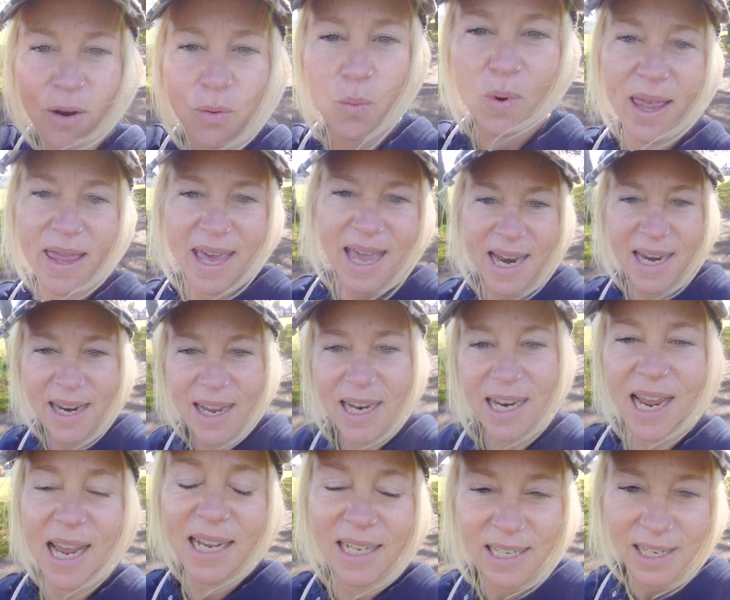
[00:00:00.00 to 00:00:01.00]
within a
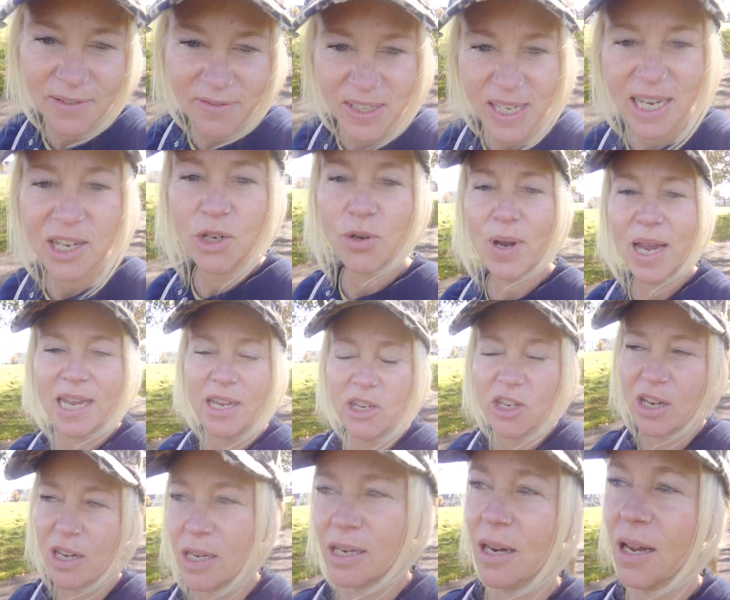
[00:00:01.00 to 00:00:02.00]
negative
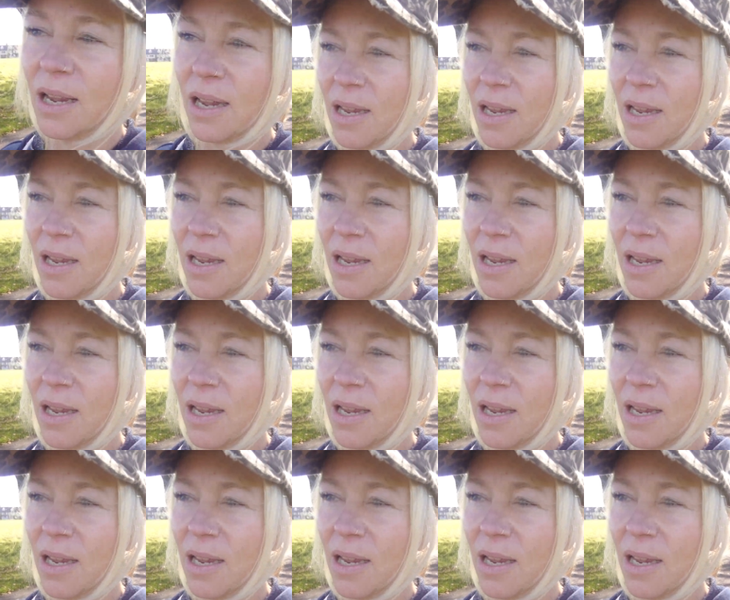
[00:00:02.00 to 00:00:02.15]
situation